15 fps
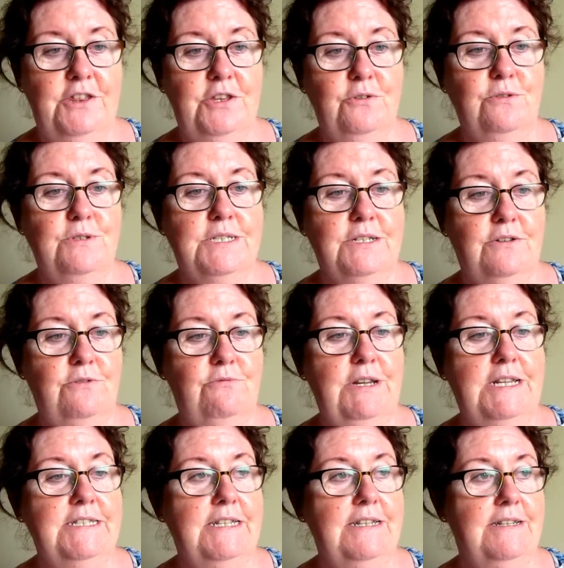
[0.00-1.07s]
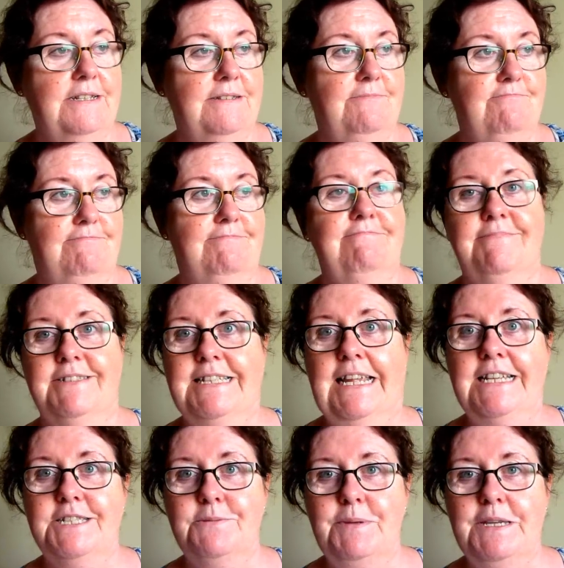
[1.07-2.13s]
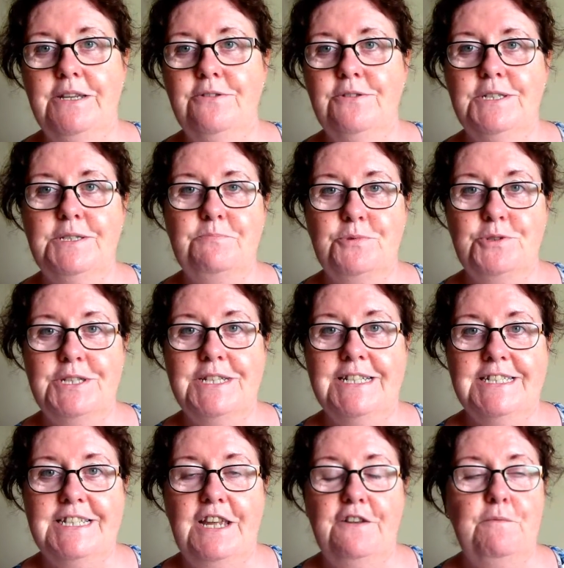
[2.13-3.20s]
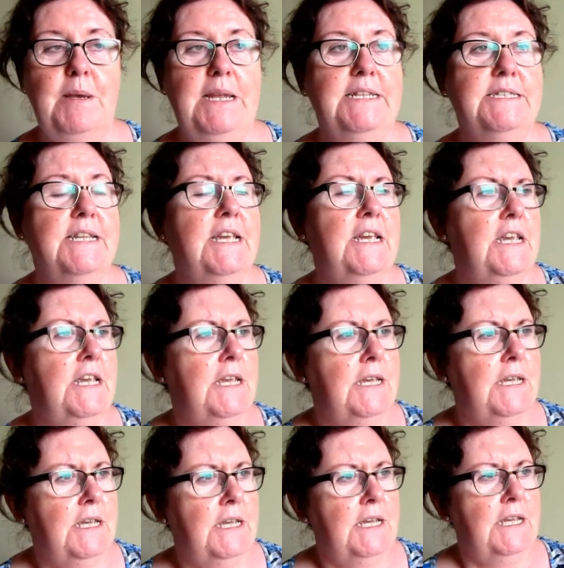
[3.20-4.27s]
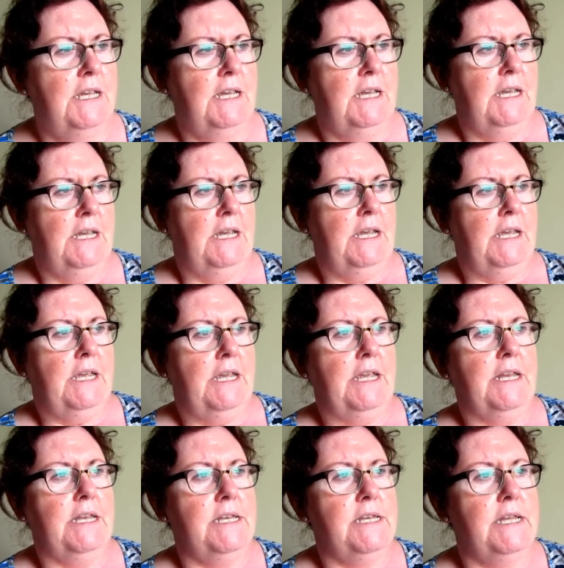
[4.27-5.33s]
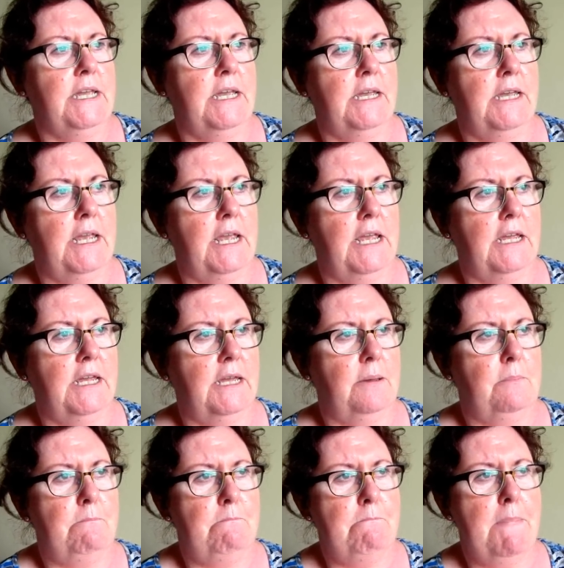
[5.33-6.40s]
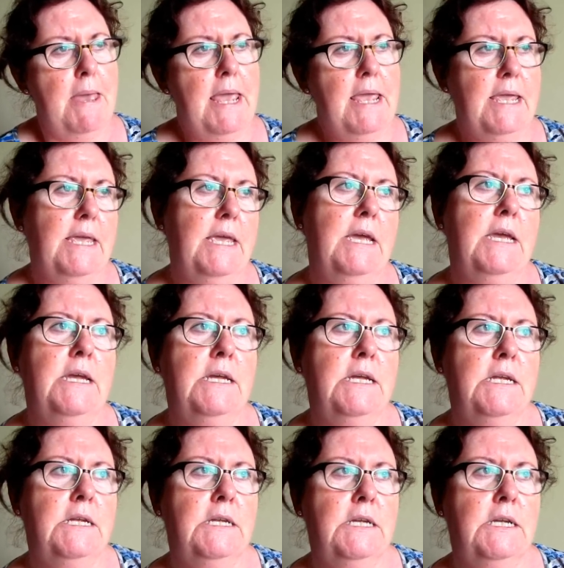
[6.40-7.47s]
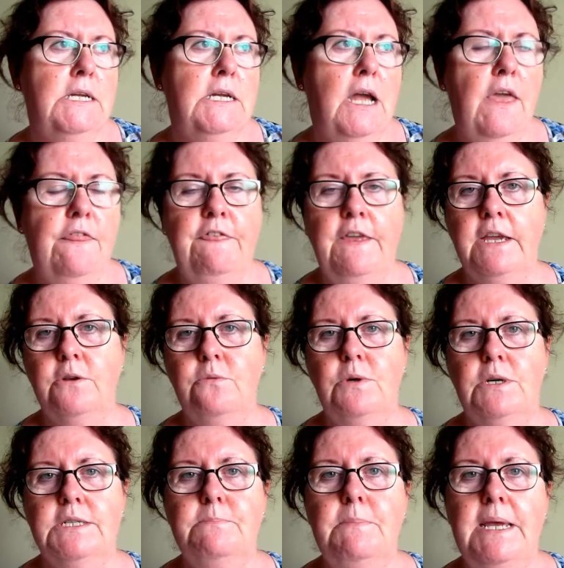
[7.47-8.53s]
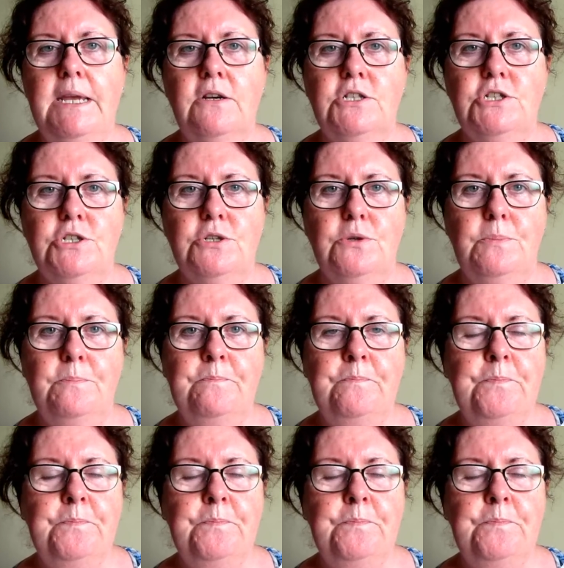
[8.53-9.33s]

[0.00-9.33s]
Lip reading: those already and set to be used, put in a safe place. In May, I think it was May or June,